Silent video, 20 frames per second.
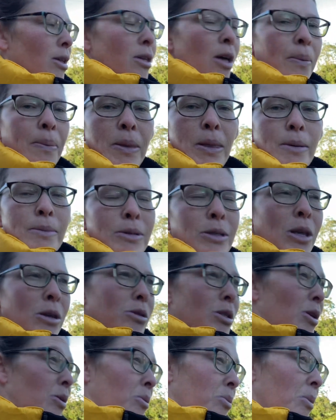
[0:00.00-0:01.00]
up in them. So
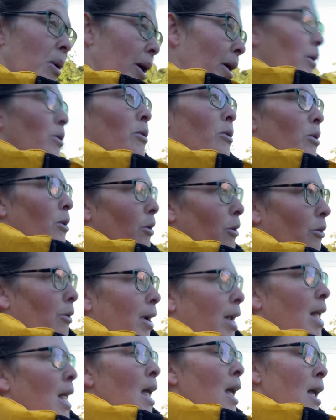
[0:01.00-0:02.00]
she might not look great